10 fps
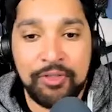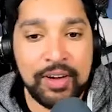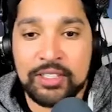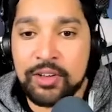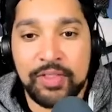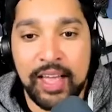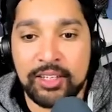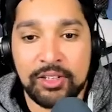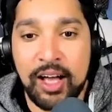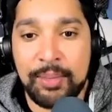friends off there. Do
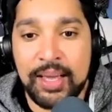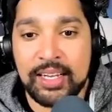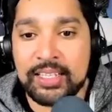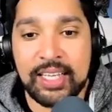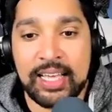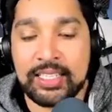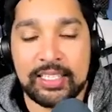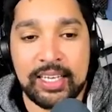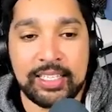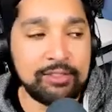you know what I mean?
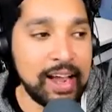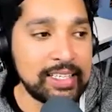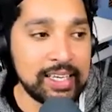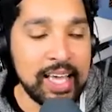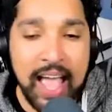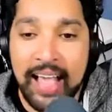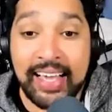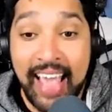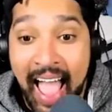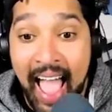It's crazy.
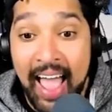And Kat,